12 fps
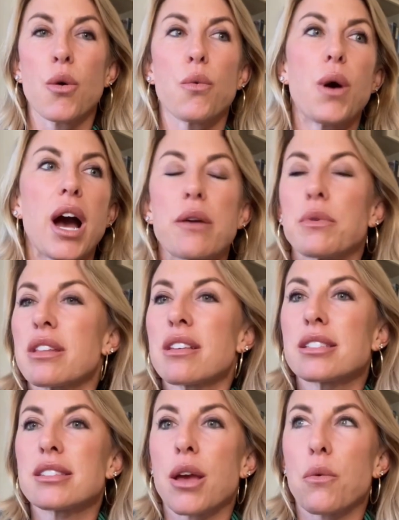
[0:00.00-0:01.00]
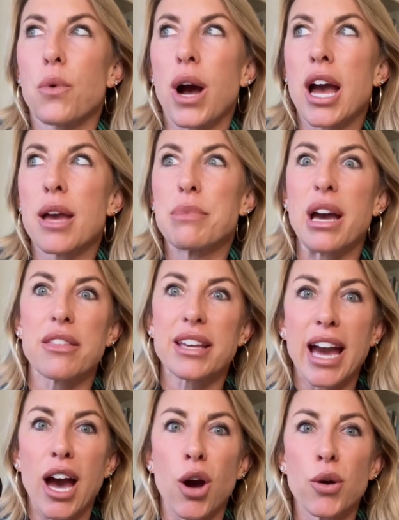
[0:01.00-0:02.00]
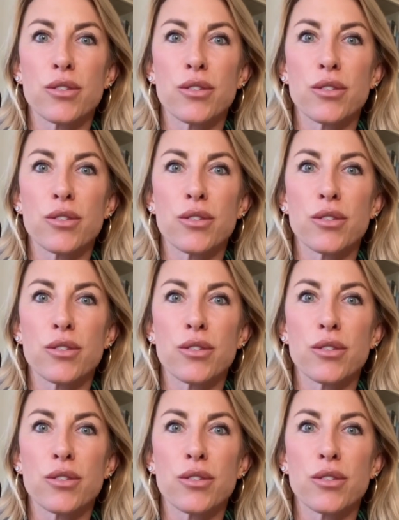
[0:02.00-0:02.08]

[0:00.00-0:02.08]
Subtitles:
Why? What do they say? Why buy the cow